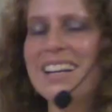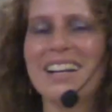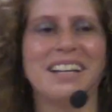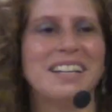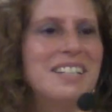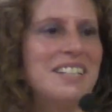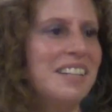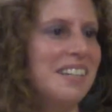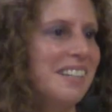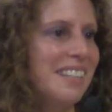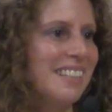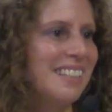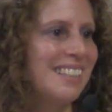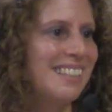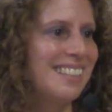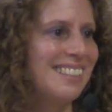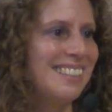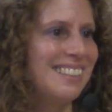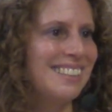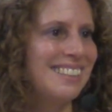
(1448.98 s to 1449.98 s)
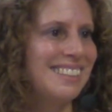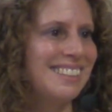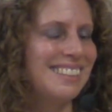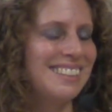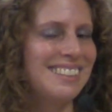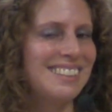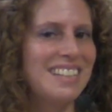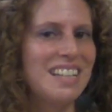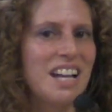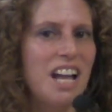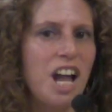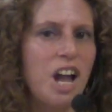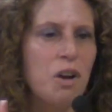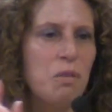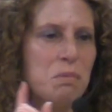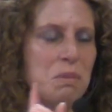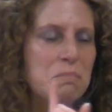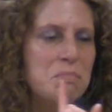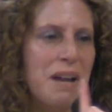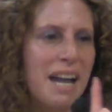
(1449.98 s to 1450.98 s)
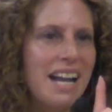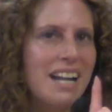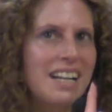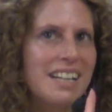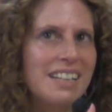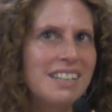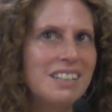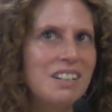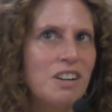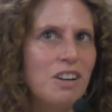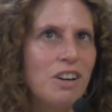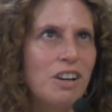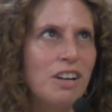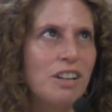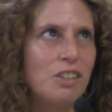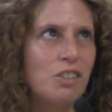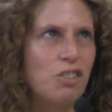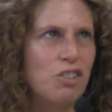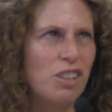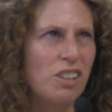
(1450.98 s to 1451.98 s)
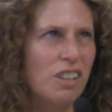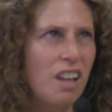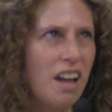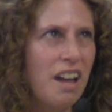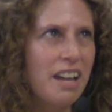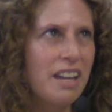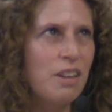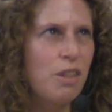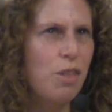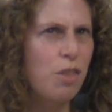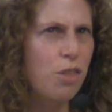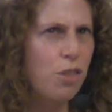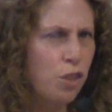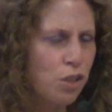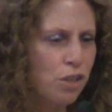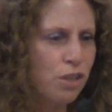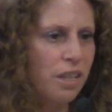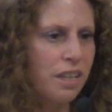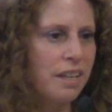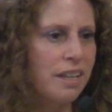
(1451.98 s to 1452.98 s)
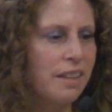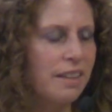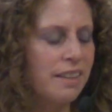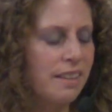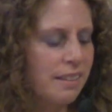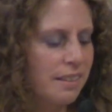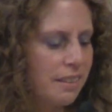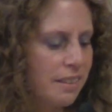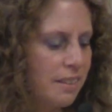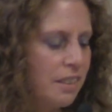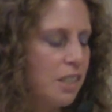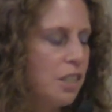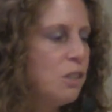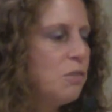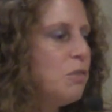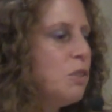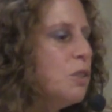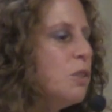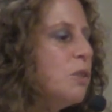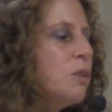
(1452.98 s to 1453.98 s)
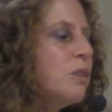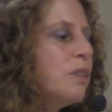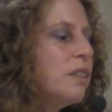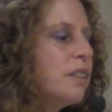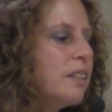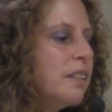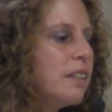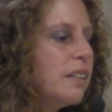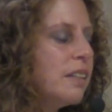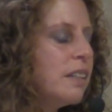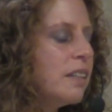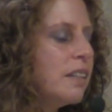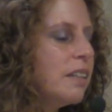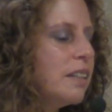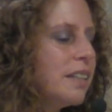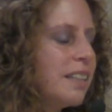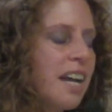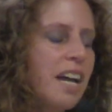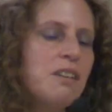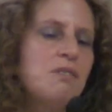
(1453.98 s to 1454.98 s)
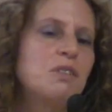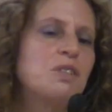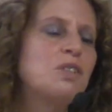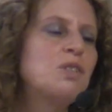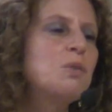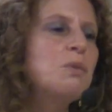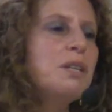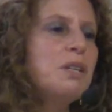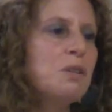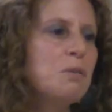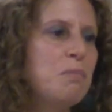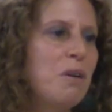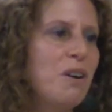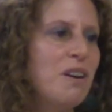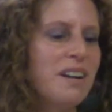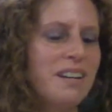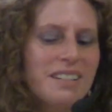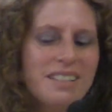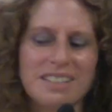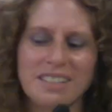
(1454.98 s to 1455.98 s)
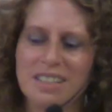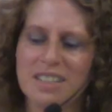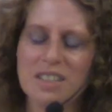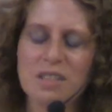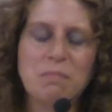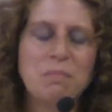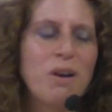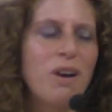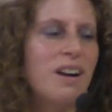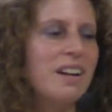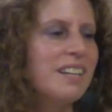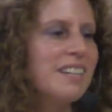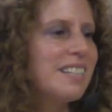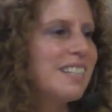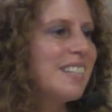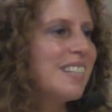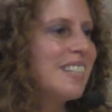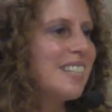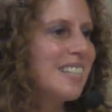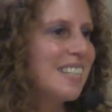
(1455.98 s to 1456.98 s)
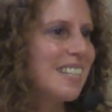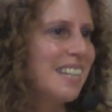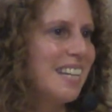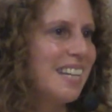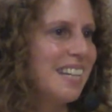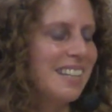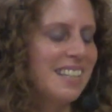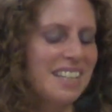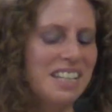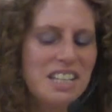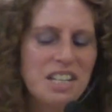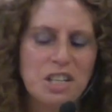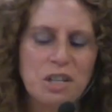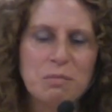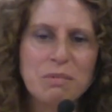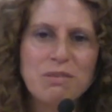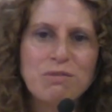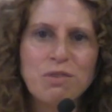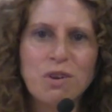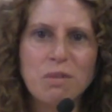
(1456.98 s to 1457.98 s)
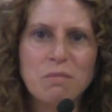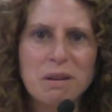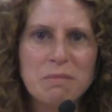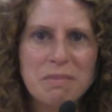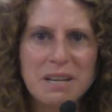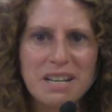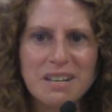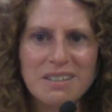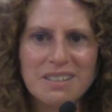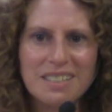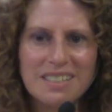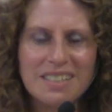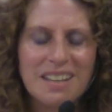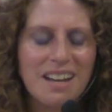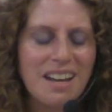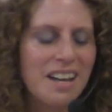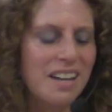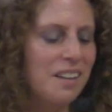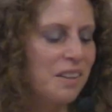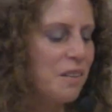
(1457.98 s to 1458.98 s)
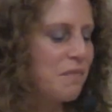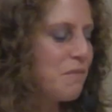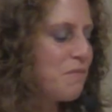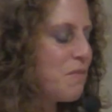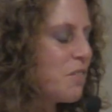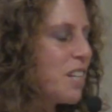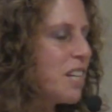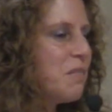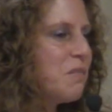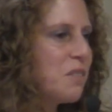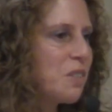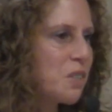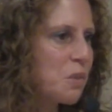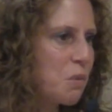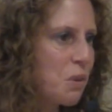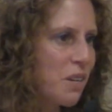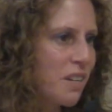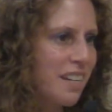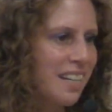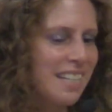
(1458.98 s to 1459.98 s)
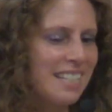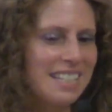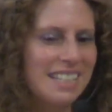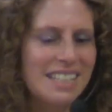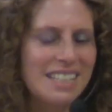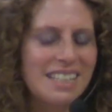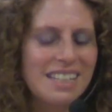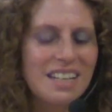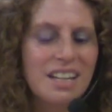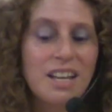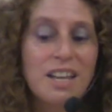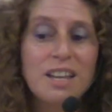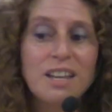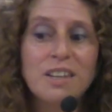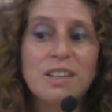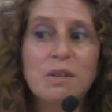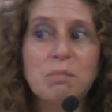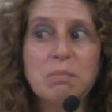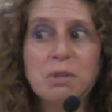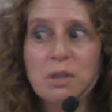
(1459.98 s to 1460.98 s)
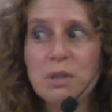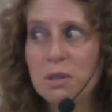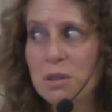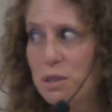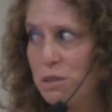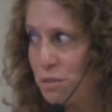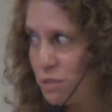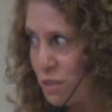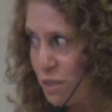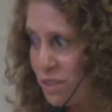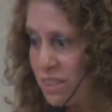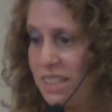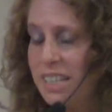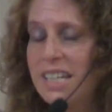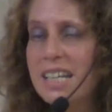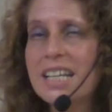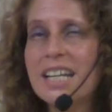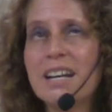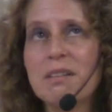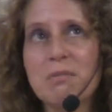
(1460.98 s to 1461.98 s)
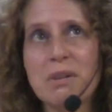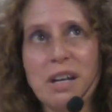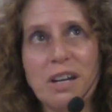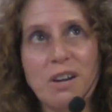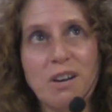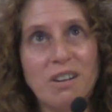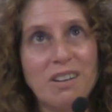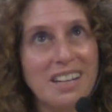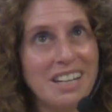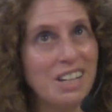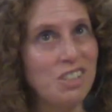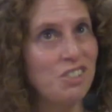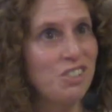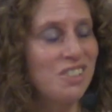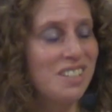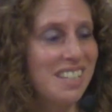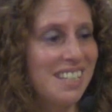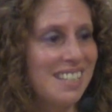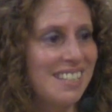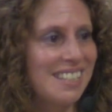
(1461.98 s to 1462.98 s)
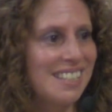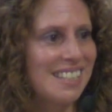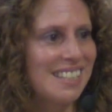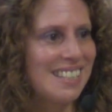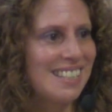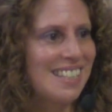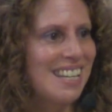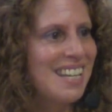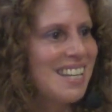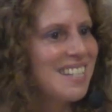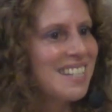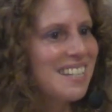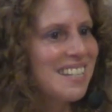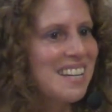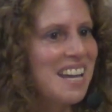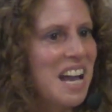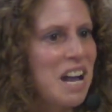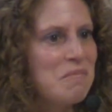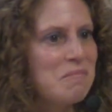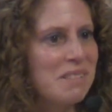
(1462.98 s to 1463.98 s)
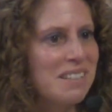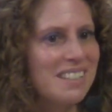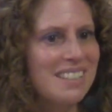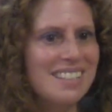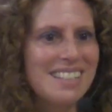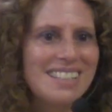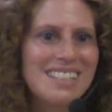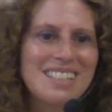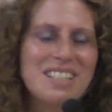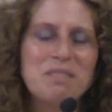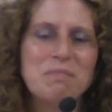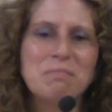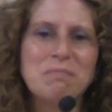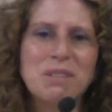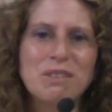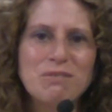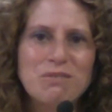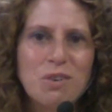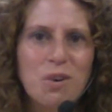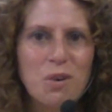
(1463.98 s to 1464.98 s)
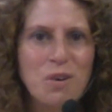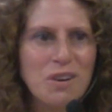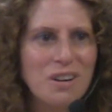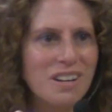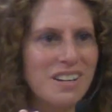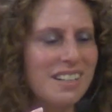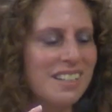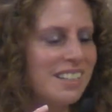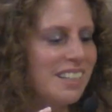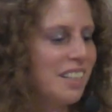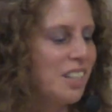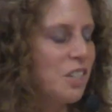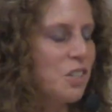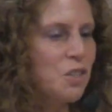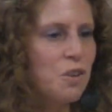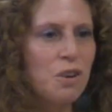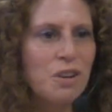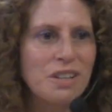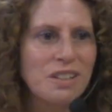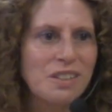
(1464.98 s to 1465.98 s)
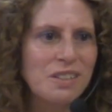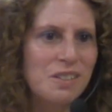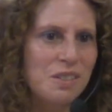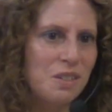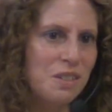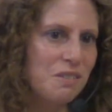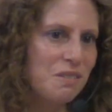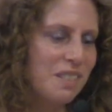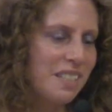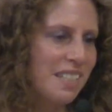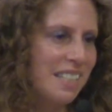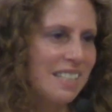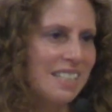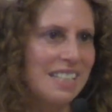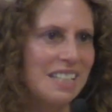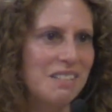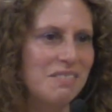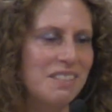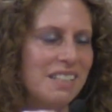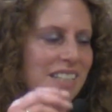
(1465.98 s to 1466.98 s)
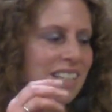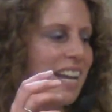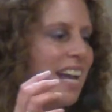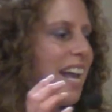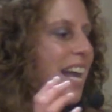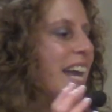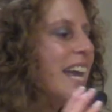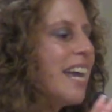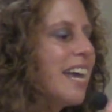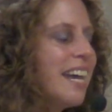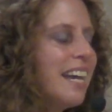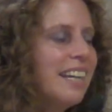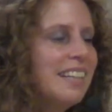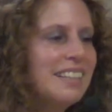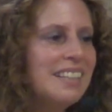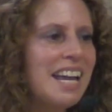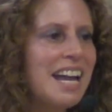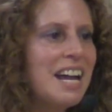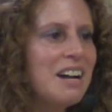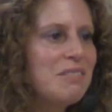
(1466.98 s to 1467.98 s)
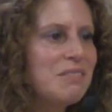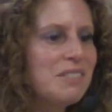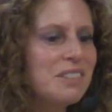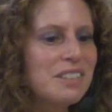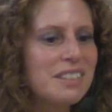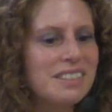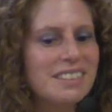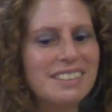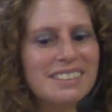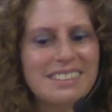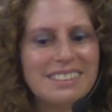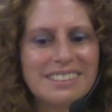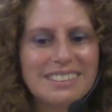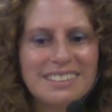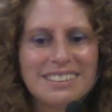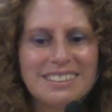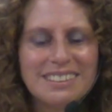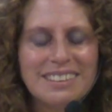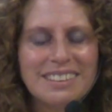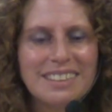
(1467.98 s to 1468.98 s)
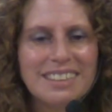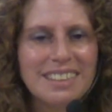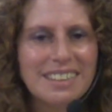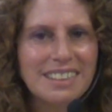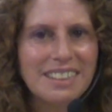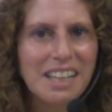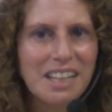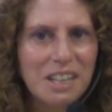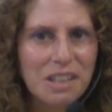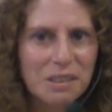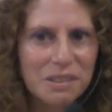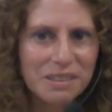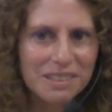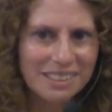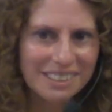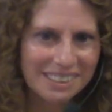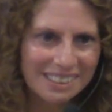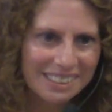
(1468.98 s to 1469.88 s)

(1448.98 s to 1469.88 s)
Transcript: I had done it. I'll be back on July 30th to give you kind of a sweeter part, the part since then, the year before my parents died, the forgiveness work I did, the beautiful, what I call angel kisses that happened before and during the services even, and after. Thank you.